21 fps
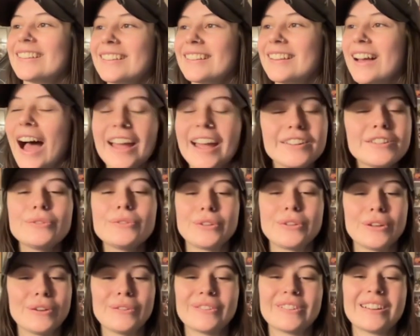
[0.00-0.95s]
I do
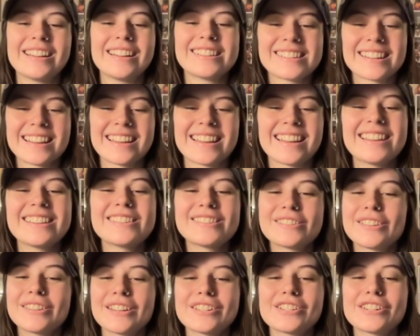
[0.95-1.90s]
too. It's like it's
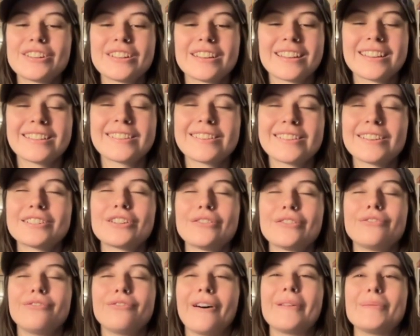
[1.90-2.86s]
such a it's such a
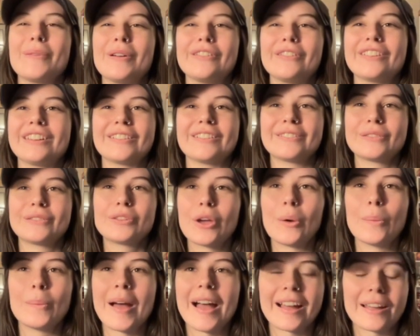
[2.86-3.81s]
fun movie to
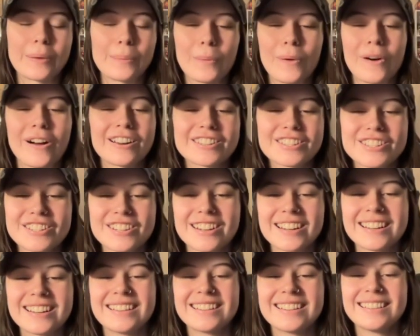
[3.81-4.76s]
go back and watch.
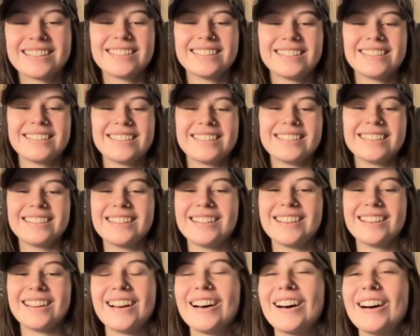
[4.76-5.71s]
I
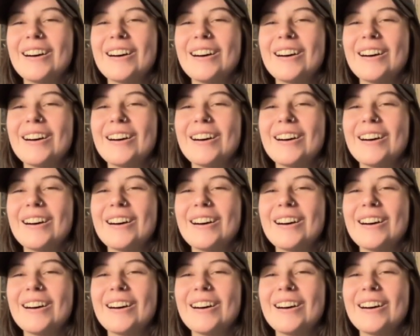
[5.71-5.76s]
I